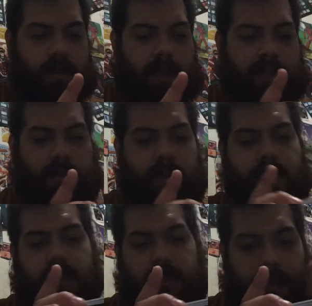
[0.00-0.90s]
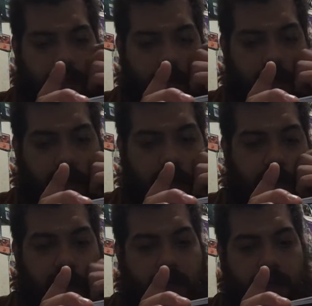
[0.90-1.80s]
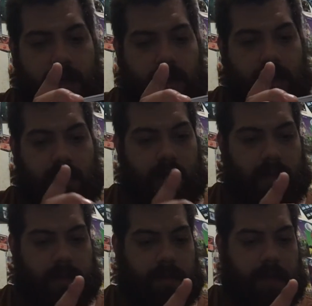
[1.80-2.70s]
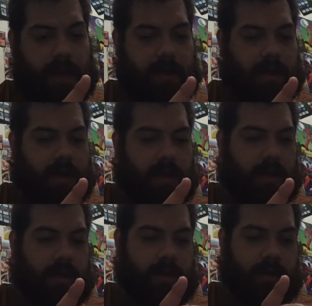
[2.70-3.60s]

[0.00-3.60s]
Next one is a Commander card.